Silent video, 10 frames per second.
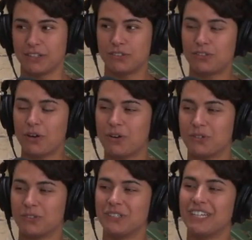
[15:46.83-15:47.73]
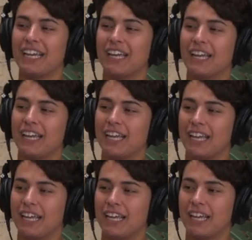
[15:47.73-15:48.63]
So, so it's his
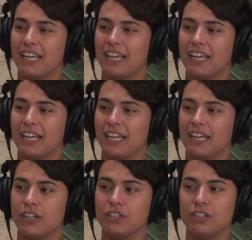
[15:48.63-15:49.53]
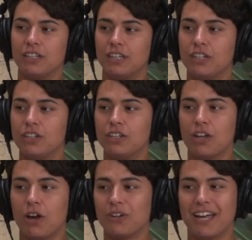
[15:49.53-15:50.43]
take on it, and he's essentially no,
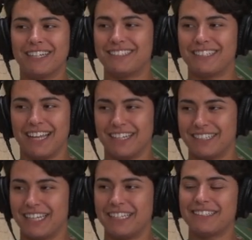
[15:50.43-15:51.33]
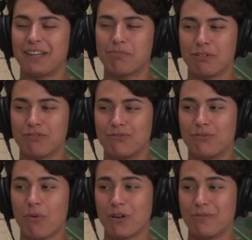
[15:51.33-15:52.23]
giving not his, his take. He's like
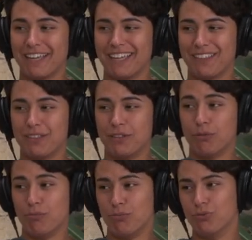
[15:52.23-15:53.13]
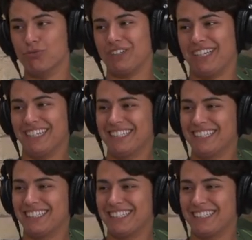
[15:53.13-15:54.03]
performing the movie.
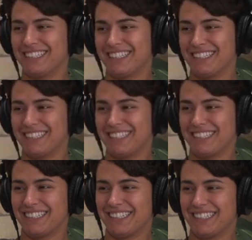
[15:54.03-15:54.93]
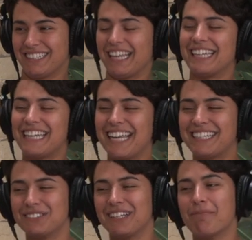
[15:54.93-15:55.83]
Okay. Like it
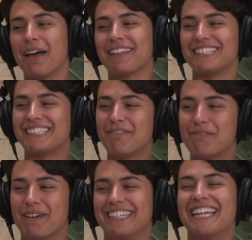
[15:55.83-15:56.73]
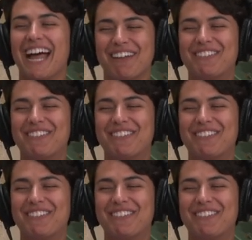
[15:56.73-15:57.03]
takes about the same amount of time